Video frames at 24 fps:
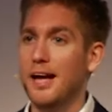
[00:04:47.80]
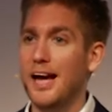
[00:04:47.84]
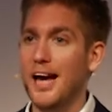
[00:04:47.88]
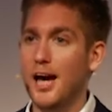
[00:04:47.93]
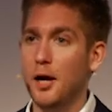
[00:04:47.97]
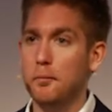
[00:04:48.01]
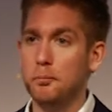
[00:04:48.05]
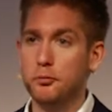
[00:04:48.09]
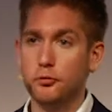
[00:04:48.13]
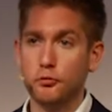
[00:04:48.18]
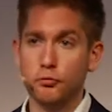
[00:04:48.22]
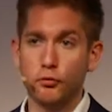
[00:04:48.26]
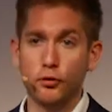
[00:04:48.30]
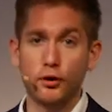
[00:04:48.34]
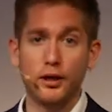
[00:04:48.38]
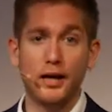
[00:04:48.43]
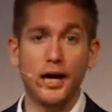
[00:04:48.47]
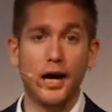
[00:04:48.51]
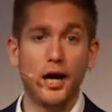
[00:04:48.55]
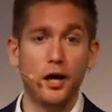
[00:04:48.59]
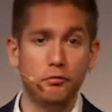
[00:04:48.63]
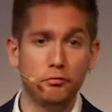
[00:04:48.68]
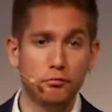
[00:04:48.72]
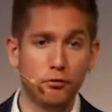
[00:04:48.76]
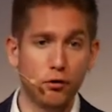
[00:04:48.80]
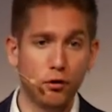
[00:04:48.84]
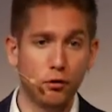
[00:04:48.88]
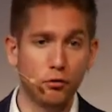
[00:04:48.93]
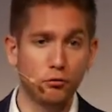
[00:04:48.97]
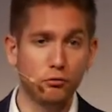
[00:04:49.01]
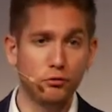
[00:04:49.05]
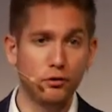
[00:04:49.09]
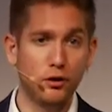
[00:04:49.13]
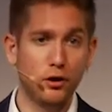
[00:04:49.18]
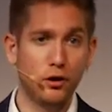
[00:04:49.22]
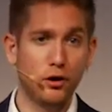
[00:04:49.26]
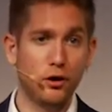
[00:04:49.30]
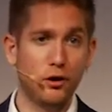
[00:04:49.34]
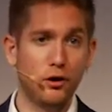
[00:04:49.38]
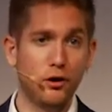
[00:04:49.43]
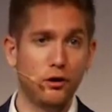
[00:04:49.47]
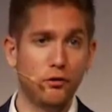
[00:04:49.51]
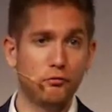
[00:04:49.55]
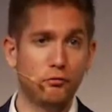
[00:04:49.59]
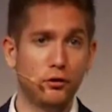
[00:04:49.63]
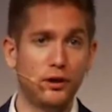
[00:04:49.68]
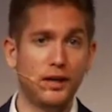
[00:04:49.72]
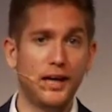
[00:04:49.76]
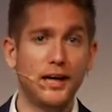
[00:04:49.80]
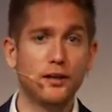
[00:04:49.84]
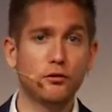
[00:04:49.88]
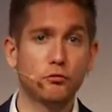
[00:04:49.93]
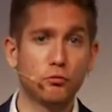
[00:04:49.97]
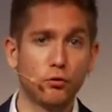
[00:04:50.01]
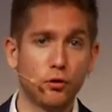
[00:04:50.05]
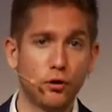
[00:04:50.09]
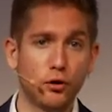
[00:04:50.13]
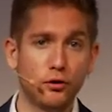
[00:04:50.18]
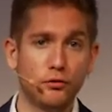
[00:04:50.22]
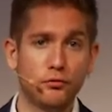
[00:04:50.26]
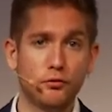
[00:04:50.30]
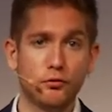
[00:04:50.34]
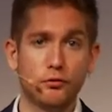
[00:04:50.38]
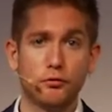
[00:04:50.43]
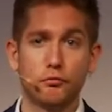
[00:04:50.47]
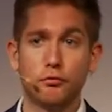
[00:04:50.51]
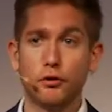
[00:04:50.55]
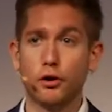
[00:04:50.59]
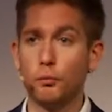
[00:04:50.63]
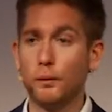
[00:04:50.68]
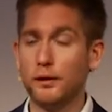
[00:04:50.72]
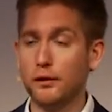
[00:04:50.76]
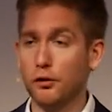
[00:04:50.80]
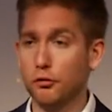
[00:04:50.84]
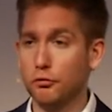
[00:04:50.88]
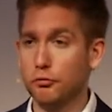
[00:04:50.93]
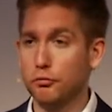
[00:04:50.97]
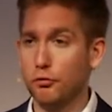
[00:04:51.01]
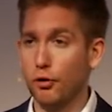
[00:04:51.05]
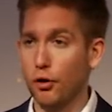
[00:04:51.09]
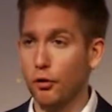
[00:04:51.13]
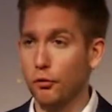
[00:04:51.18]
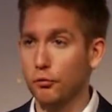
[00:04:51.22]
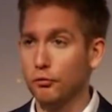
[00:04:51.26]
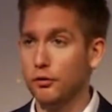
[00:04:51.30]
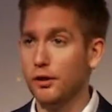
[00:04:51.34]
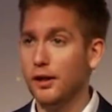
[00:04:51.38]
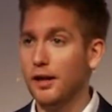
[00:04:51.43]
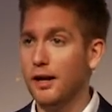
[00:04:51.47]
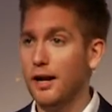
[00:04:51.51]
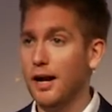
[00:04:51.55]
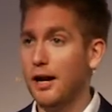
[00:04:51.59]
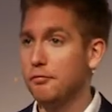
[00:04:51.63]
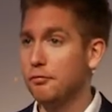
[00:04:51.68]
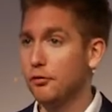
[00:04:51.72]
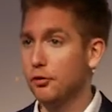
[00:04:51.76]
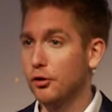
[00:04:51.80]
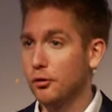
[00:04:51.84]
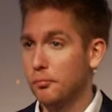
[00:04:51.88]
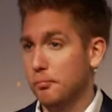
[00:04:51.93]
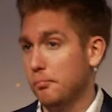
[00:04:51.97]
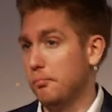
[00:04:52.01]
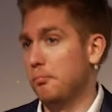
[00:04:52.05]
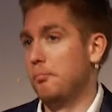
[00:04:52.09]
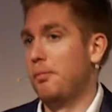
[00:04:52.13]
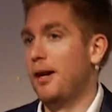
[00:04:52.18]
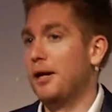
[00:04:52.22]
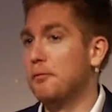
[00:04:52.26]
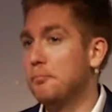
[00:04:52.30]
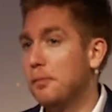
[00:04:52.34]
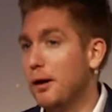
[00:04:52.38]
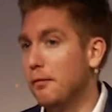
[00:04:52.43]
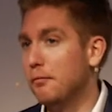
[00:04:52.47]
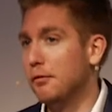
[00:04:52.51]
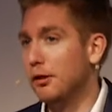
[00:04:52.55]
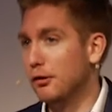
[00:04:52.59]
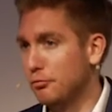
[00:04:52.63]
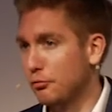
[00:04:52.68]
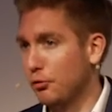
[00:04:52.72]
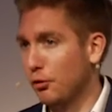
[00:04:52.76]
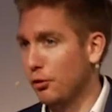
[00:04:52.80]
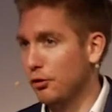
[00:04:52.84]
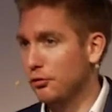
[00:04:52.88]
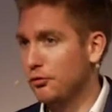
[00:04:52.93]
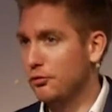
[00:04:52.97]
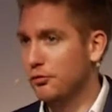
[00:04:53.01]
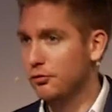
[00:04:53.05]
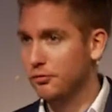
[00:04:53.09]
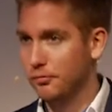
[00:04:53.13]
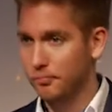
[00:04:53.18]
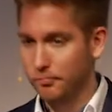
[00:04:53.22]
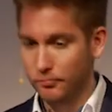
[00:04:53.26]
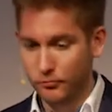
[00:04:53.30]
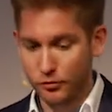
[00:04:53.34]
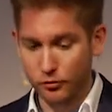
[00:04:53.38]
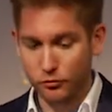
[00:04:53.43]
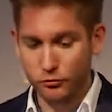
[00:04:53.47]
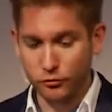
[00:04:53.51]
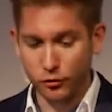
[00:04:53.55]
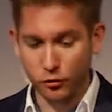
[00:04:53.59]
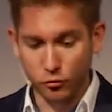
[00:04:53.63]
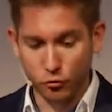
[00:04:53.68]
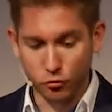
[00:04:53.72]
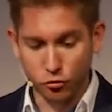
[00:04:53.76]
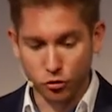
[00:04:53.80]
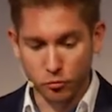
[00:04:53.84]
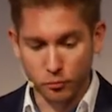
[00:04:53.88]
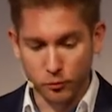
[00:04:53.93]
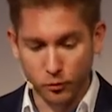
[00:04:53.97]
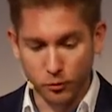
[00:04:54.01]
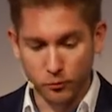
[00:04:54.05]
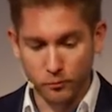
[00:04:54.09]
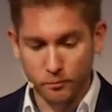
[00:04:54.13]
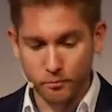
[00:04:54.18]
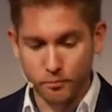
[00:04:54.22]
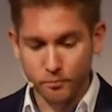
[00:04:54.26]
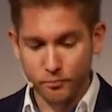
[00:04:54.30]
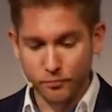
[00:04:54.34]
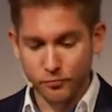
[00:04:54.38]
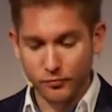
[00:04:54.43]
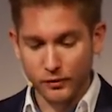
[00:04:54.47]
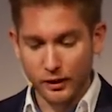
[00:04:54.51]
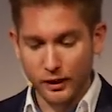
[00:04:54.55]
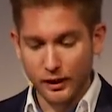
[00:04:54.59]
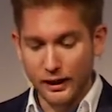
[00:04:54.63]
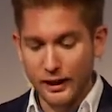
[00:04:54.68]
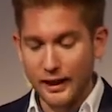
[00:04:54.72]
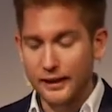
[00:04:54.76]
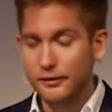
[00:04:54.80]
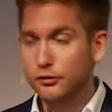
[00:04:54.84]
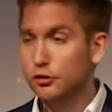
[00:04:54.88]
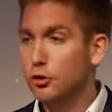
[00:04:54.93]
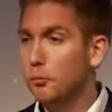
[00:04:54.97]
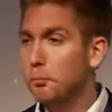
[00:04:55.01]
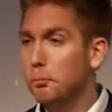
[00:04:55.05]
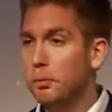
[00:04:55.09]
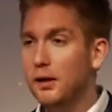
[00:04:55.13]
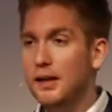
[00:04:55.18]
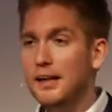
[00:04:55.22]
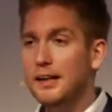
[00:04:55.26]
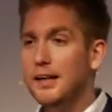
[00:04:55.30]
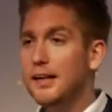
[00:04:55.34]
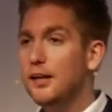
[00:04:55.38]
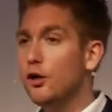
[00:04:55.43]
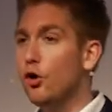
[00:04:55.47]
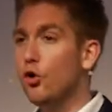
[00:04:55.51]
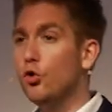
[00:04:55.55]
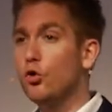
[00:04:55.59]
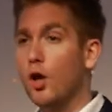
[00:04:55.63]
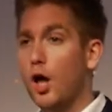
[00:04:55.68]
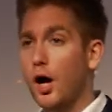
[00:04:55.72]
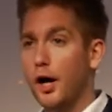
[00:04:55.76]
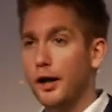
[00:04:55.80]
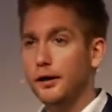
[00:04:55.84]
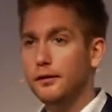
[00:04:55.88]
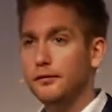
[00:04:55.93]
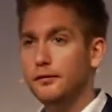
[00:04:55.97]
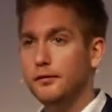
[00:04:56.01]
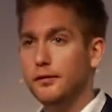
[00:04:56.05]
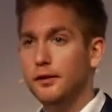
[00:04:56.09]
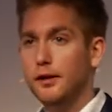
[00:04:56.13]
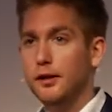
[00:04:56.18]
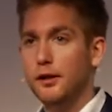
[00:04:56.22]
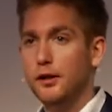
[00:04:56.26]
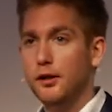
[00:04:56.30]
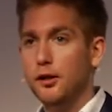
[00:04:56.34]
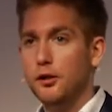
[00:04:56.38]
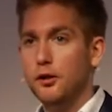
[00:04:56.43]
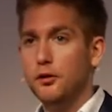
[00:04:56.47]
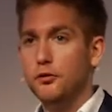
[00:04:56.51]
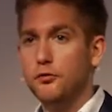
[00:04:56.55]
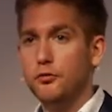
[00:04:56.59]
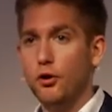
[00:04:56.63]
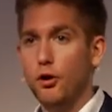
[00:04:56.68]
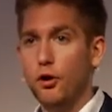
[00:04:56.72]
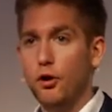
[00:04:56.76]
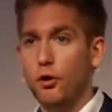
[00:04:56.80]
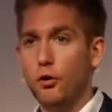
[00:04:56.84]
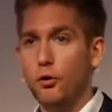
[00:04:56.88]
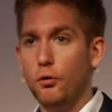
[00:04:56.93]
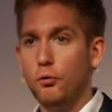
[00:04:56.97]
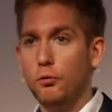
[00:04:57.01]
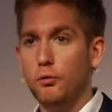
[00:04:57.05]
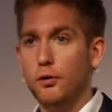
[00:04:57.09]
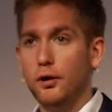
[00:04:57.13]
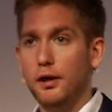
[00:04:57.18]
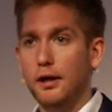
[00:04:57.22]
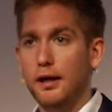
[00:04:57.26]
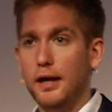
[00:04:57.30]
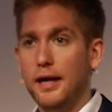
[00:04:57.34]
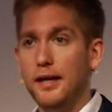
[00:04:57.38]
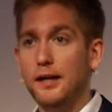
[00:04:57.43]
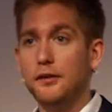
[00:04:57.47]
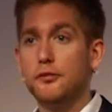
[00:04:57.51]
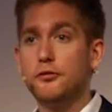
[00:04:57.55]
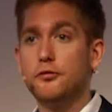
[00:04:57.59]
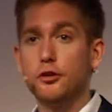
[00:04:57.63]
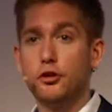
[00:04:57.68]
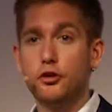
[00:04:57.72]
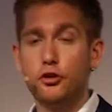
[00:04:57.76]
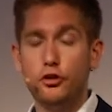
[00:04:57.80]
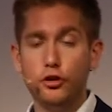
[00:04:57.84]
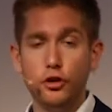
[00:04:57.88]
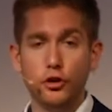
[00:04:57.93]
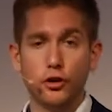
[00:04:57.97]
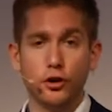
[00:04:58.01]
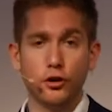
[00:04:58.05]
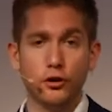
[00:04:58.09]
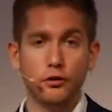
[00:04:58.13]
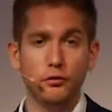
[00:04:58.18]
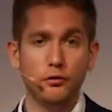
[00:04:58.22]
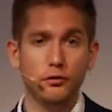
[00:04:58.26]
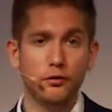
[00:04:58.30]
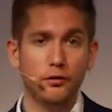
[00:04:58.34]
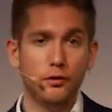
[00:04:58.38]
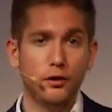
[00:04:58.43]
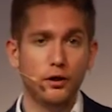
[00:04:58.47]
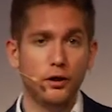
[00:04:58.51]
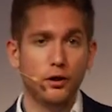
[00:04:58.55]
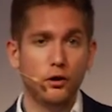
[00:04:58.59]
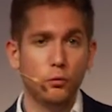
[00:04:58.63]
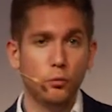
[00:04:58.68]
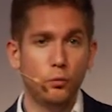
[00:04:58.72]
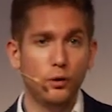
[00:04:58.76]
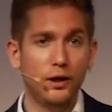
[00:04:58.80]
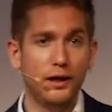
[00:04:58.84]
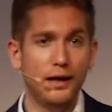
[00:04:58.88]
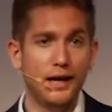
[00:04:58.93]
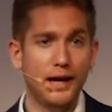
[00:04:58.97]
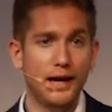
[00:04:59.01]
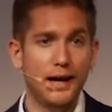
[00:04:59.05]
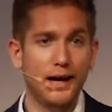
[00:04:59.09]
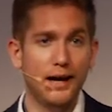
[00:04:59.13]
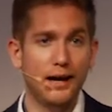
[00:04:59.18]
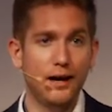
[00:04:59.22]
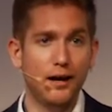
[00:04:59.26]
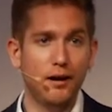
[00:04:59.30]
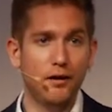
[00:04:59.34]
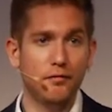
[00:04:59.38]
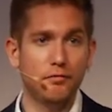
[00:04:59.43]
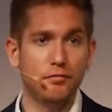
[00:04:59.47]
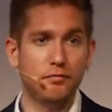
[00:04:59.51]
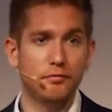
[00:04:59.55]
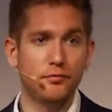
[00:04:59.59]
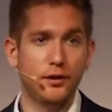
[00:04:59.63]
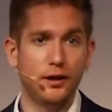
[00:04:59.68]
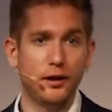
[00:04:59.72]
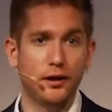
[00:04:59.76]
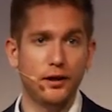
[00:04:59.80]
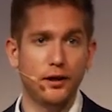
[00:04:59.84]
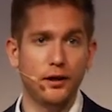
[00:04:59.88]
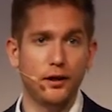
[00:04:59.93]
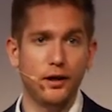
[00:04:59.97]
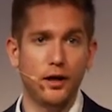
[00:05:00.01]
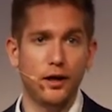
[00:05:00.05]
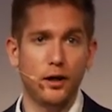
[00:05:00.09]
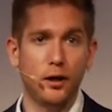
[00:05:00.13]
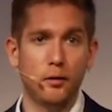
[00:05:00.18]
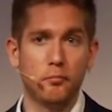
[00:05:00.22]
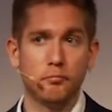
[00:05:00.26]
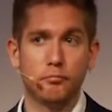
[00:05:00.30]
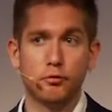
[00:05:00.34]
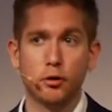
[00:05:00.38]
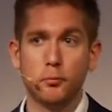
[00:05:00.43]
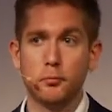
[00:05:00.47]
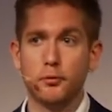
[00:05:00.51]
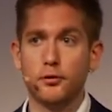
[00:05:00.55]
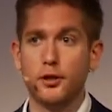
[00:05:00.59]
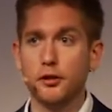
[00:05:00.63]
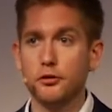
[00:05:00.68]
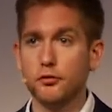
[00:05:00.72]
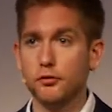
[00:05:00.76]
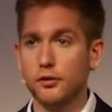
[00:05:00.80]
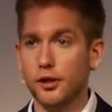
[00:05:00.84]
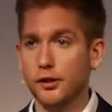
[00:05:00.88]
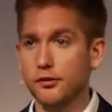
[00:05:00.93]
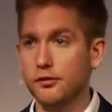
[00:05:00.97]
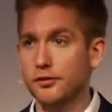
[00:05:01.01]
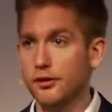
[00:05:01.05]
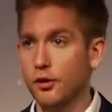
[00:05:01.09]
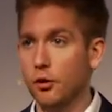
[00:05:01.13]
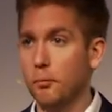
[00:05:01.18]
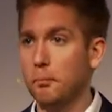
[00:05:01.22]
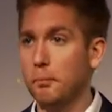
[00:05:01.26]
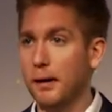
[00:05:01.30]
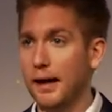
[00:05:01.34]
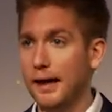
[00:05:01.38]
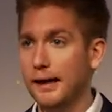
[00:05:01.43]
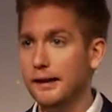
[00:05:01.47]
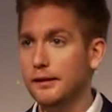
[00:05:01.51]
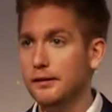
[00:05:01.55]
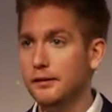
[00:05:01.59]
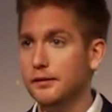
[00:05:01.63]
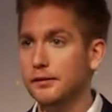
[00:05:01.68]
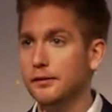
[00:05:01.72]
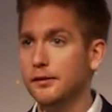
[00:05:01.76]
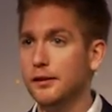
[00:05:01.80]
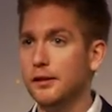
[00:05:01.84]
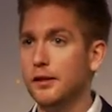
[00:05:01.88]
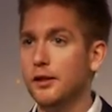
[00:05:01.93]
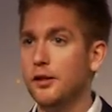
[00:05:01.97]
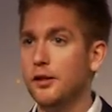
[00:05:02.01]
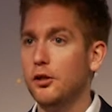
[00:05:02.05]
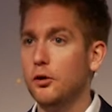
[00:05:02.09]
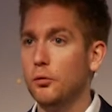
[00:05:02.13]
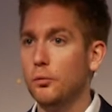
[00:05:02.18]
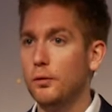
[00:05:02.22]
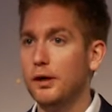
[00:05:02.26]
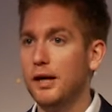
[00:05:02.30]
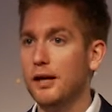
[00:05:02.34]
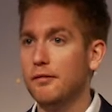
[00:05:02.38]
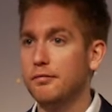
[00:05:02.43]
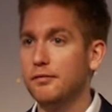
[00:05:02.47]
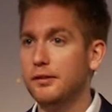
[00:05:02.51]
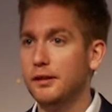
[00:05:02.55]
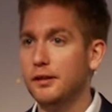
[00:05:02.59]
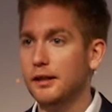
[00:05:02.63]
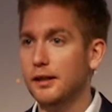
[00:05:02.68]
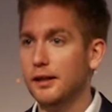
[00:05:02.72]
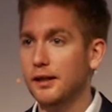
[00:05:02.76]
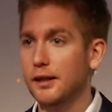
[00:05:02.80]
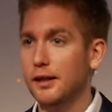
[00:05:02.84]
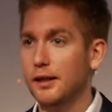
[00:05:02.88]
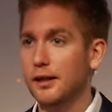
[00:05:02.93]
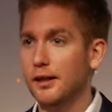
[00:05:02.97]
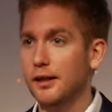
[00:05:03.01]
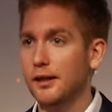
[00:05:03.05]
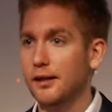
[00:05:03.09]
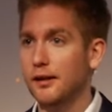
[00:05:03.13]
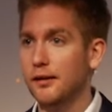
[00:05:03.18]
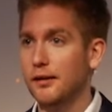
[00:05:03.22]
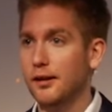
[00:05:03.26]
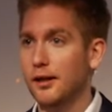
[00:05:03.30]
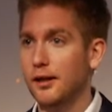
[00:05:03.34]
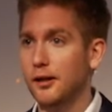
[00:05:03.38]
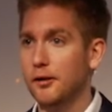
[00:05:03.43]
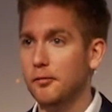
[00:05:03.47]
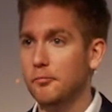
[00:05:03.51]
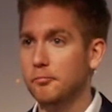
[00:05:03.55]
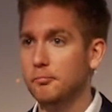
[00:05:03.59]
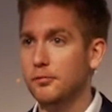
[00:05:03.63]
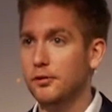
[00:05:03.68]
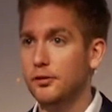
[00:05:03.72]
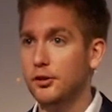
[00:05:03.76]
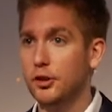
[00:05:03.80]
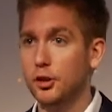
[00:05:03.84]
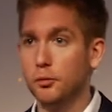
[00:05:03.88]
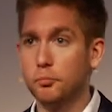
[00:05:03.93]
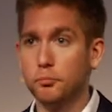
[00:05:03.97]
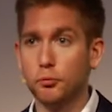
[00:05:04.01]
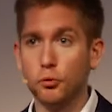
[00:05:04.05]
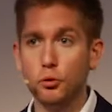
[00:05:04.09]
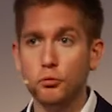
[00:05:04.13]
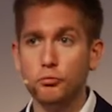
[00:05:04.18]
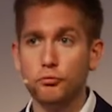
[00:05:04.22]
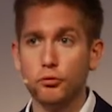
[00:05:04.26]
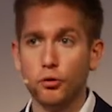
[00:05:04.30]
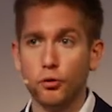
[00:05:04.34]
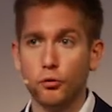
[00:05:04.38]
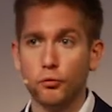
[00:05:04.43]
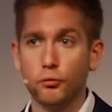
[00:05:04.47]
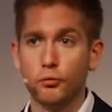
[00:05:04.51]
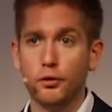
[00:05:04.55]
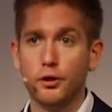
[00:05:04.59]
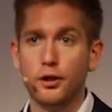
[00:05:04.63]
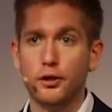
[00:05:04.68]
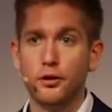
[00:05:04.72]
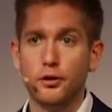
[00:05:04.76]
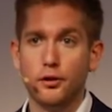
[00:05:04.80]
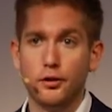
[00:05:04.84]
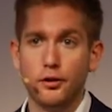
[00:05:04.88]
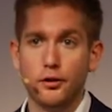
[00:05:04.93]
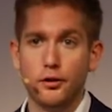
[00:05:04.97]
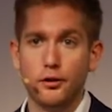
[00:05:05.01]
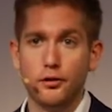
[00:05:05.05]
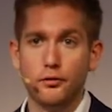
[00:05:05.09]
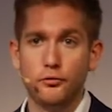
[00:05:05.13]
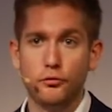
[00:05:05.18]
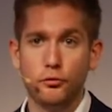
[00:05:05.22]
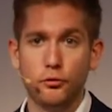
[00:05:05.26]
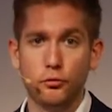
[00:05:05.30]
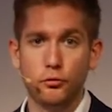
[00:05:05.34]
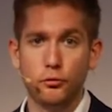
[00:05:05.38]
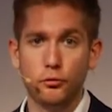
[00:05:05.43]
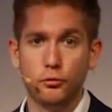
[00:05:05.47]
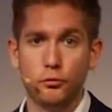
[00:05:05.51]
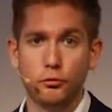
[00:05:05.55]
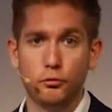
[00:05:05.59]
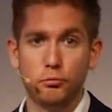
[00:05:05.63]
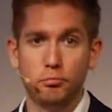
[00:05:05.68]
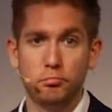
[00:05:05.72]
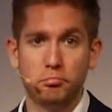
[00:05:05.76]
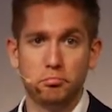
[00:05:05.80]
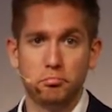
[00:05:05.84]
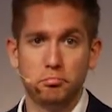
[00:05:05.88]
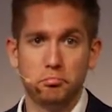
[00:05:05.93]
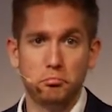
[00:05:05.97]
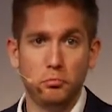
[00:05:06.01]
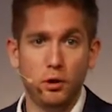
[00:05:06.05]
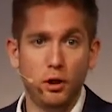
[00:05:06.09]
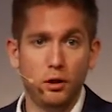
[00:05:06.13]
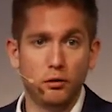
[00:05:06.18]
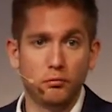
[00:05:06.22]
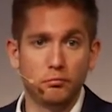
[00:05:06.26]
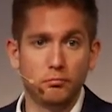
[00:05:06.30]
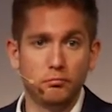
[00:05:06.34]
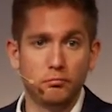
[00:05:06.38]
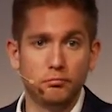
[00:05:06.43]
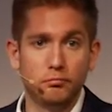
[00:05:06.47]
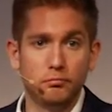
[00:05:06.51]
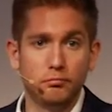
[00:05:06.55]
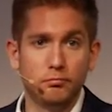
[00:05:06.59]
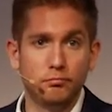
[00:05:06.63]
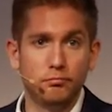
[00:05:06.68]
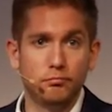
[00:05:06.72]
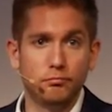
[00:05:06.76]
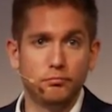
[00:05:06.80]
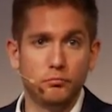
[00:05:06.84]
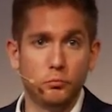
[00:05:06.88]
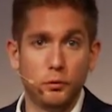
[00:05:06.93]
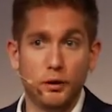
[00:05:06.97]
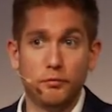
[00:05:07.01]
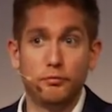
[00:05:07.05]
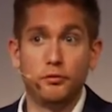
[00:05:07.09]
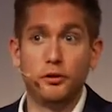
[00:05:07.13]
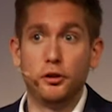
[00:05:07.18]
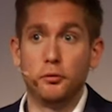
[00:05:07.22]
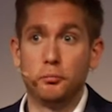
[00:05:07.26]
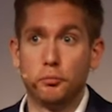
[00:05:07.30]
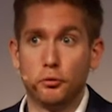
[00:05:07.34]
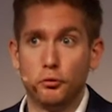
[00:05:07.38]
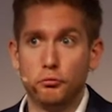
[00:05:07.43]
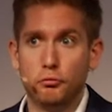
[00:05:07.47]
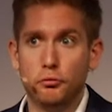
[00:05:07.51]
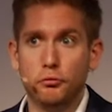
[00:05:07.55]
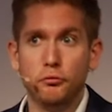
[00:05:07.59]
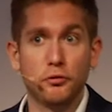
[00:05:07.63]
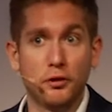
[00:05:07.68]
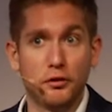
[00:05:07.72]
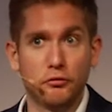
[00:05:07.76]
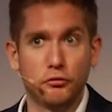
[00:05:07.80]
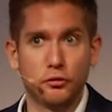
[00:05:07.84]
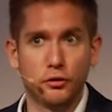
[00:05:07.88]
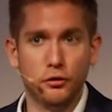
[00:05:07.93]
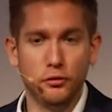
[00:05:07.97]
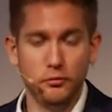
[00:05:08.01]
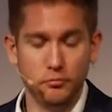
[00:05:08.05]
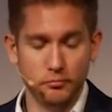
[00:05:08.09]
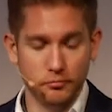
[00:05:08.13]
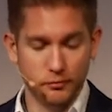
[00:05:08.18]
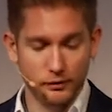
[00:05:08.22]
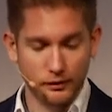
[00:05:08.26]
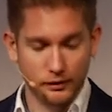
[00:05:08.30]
apps for the iPhone, for the Android, for the Windows Phone, and for the BlackBerry, of course. It's still usable. It's completely online, so it is secure, we have the, from Dutch National Bank, we have the approval to, well, we have the approval, so that's good.